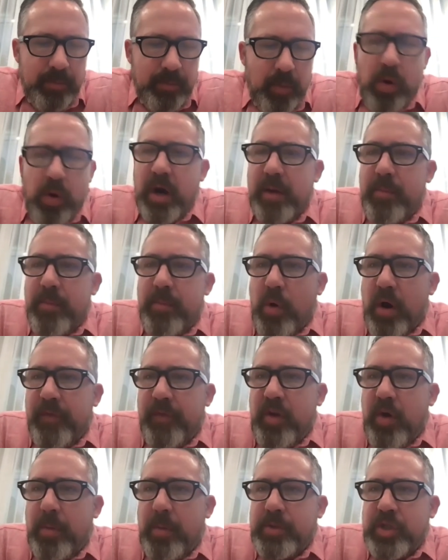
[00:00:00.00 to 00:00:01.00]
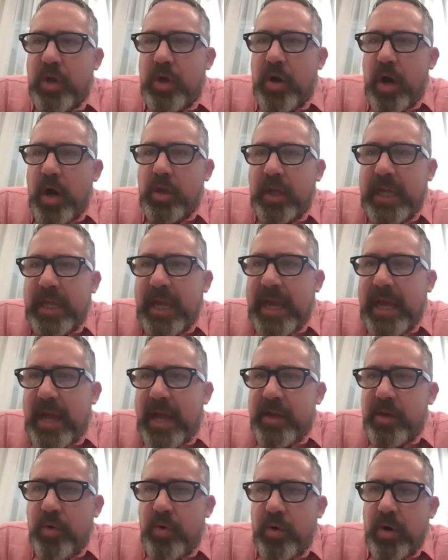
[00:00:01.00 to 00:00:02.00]
More and more of you, I'm sure, are looking at
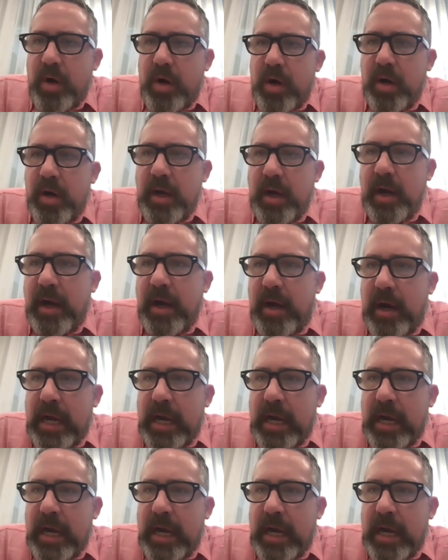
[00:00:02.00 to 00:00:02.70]
your uh,